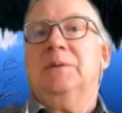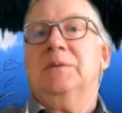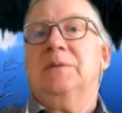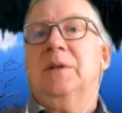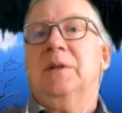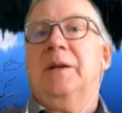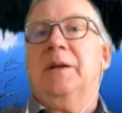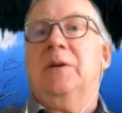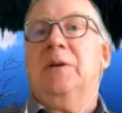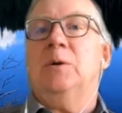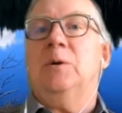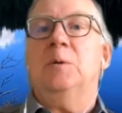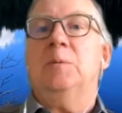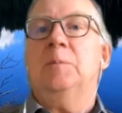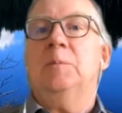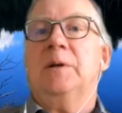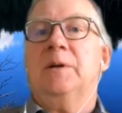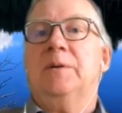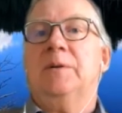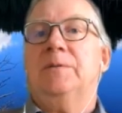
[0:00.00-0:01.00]
like
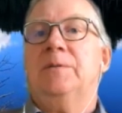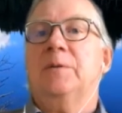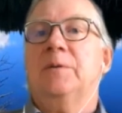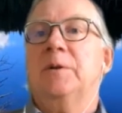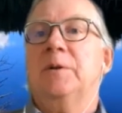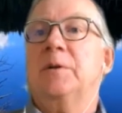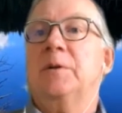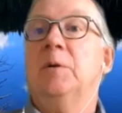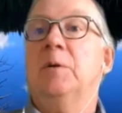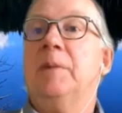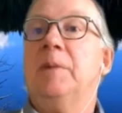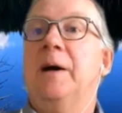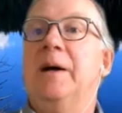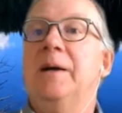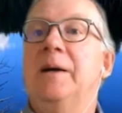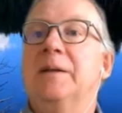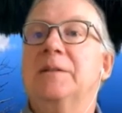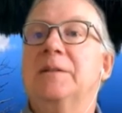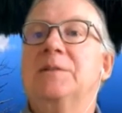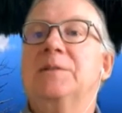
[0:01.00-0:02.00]
Uber for drone
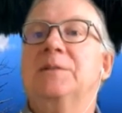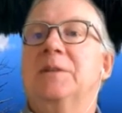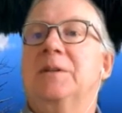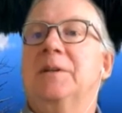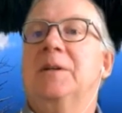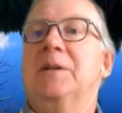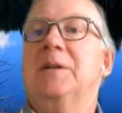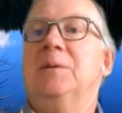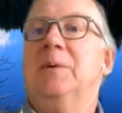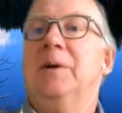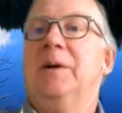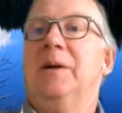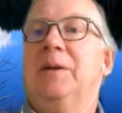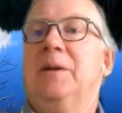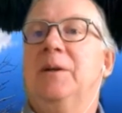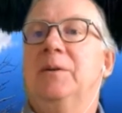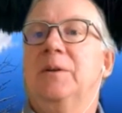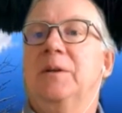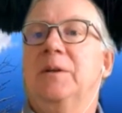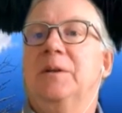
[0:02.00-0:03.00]
pilots, you know, where
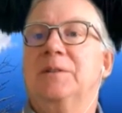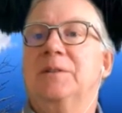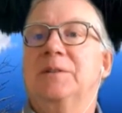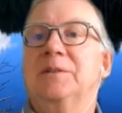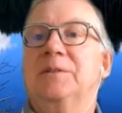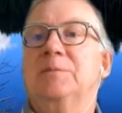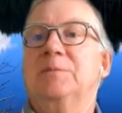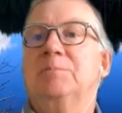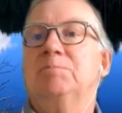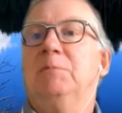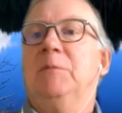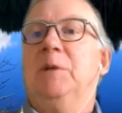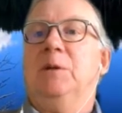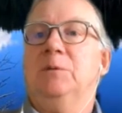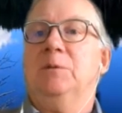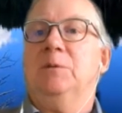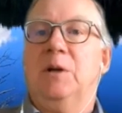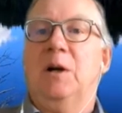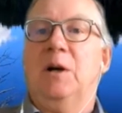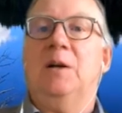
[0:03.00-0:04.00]
you could just, you
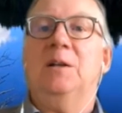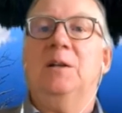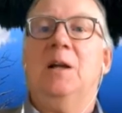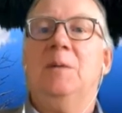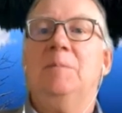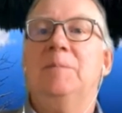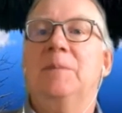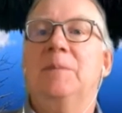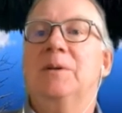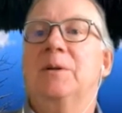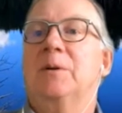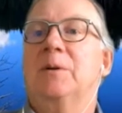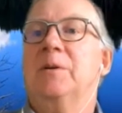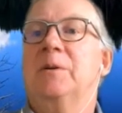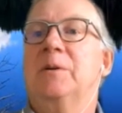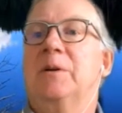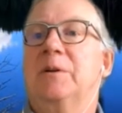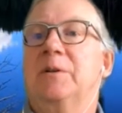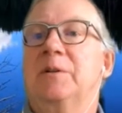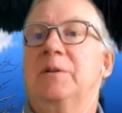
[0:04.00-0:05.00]
know, call up and
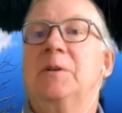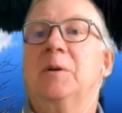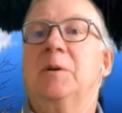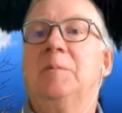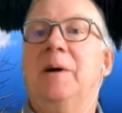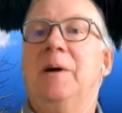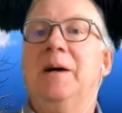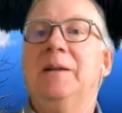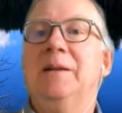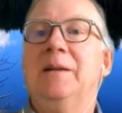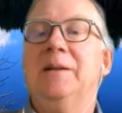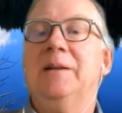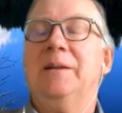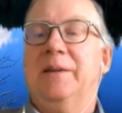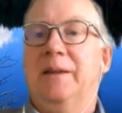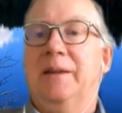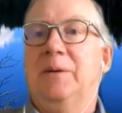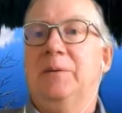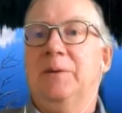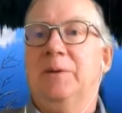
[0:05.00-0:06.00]
order a drone pilot,
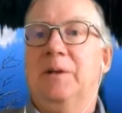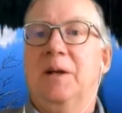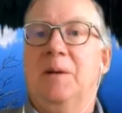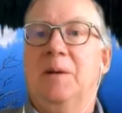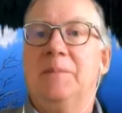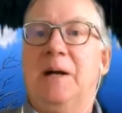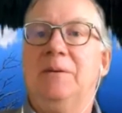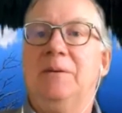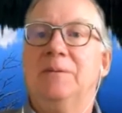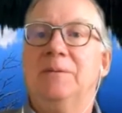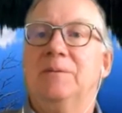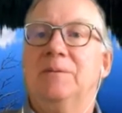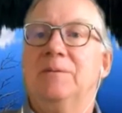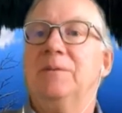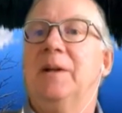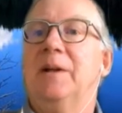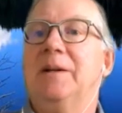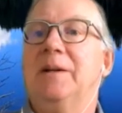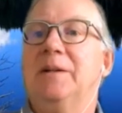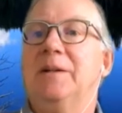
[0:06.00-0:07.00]
and they would come out and
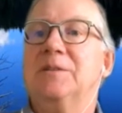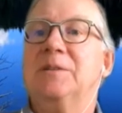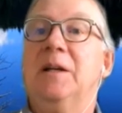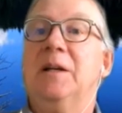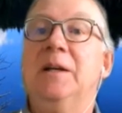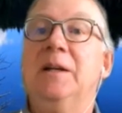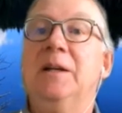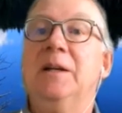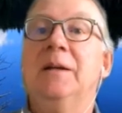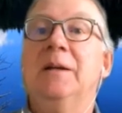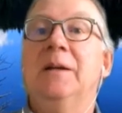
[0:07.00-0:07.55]
fly your site.